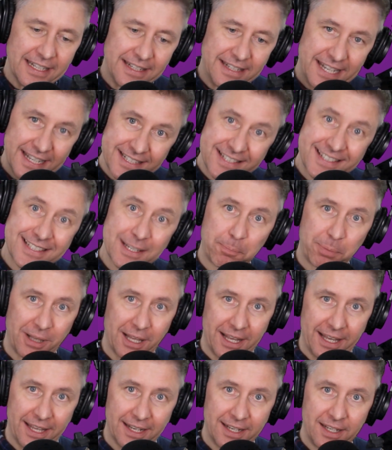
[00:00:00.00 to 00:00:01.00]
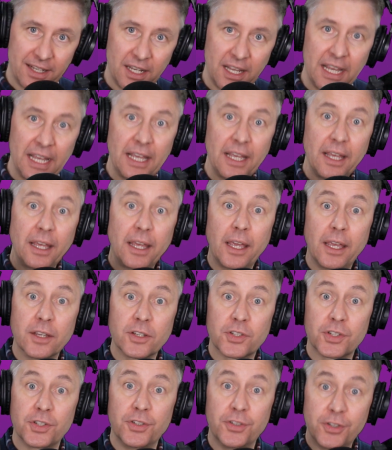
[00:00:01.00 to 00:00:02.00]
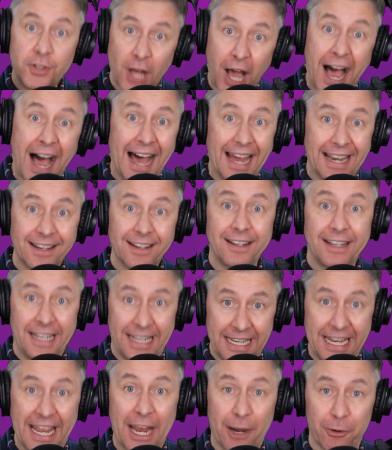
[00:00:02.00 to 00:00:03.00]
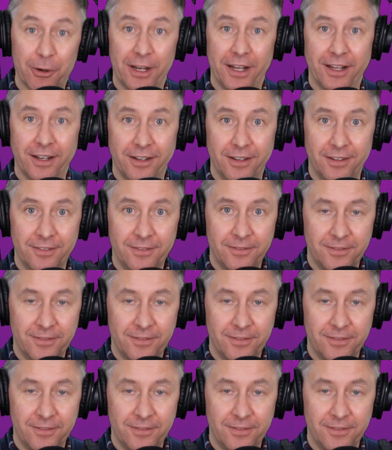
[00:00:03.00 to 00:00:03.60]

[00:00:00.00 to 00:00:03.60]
Discipline is not inherited.